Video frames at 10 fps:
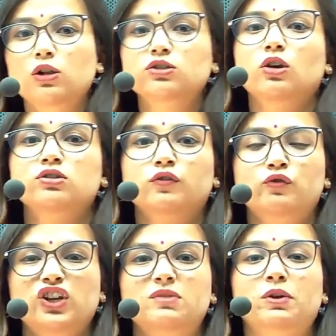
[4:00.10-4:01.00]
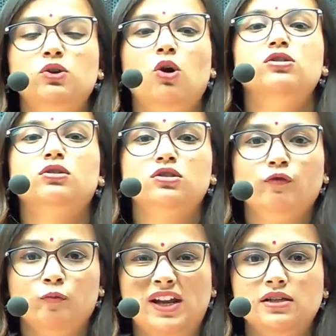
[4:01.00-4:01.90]
sorts of treatment, all sorts of
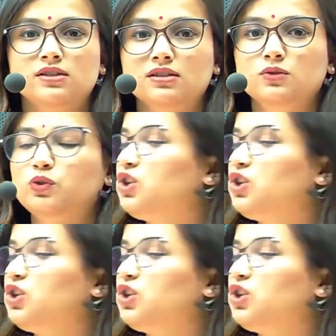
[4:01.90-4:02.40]
medicines which